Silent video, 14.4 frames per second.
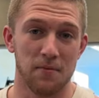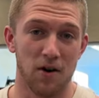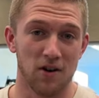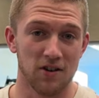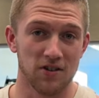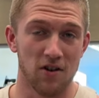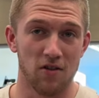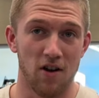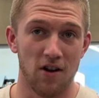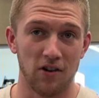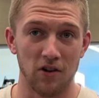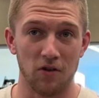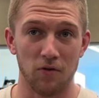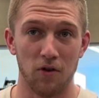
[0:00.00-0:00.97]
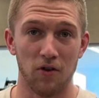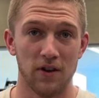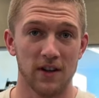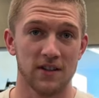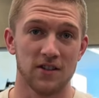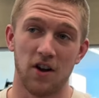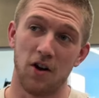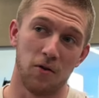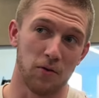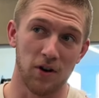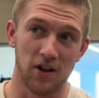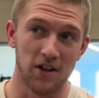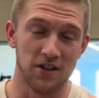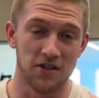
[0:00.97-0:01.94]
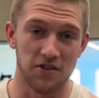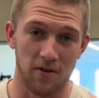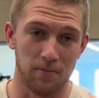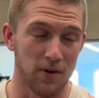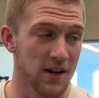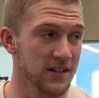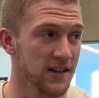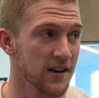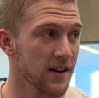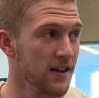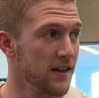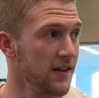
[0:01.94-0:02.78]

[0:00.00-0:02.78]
bar is no longer rolling, so we're good to start pressing.